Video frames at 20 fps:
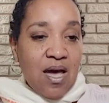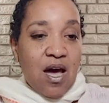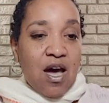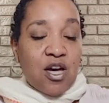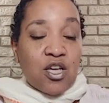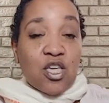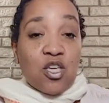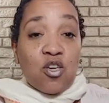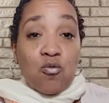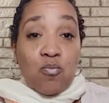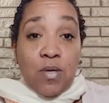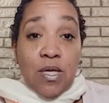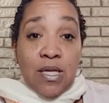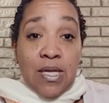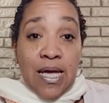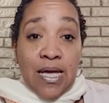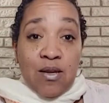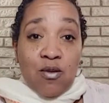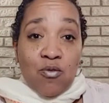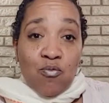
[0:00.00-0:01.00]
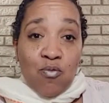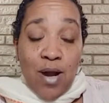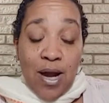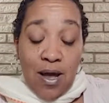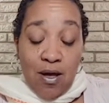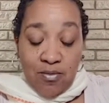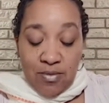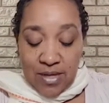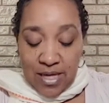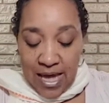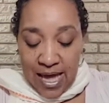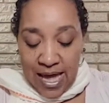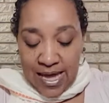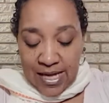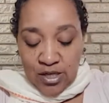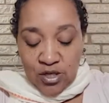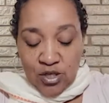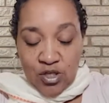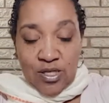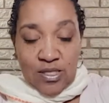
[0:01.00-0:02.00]
accumulate around
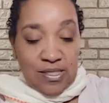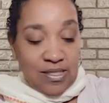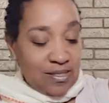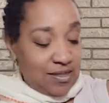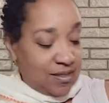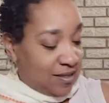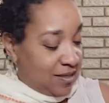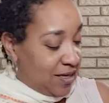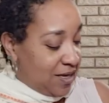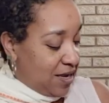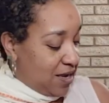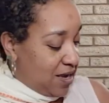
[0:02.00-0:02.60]
that, just